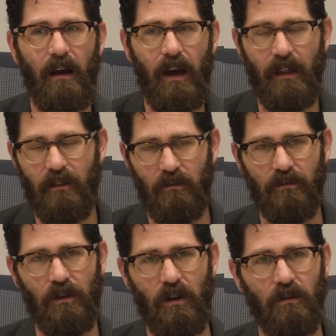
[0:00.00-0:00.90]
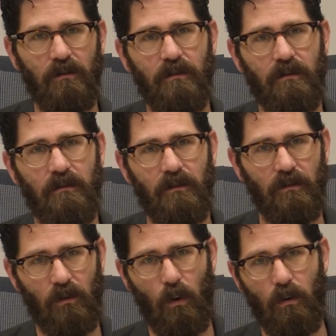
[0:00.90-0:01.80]
at those nodes,
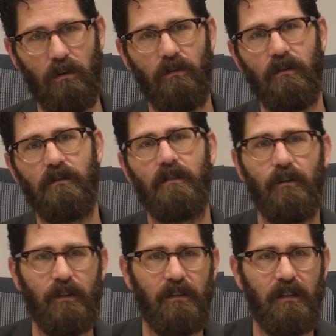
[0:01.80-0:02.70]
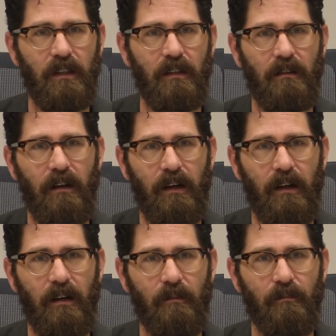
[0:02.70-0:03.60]
those corridors that we see
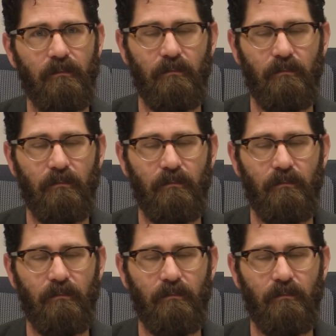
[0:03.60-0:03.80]
um,